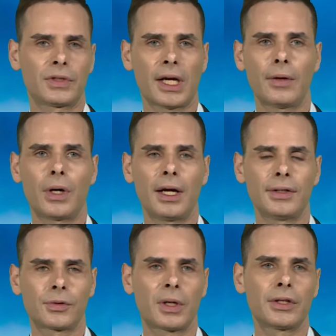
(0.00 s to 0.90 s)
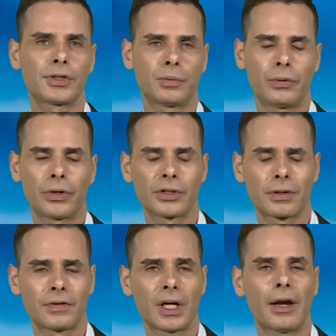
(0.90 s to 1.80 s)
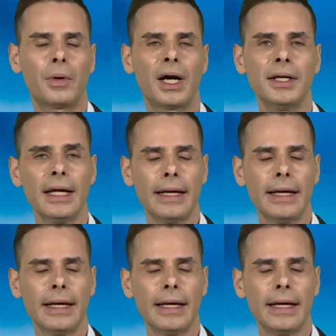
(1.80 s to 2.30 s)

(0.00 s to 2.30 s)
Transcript: Taiwan as well as supporters of Taiwan